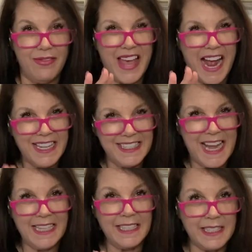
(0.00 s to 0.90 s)
that
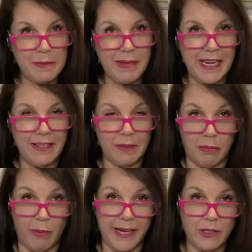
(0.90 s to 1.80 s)
tends to be the
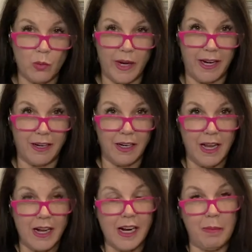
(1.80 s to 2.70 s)
point where
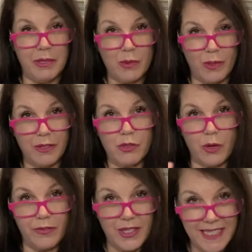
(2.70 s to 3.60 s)
couples will
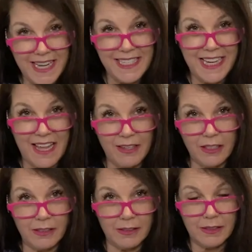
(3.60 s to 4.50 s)
sort of stay together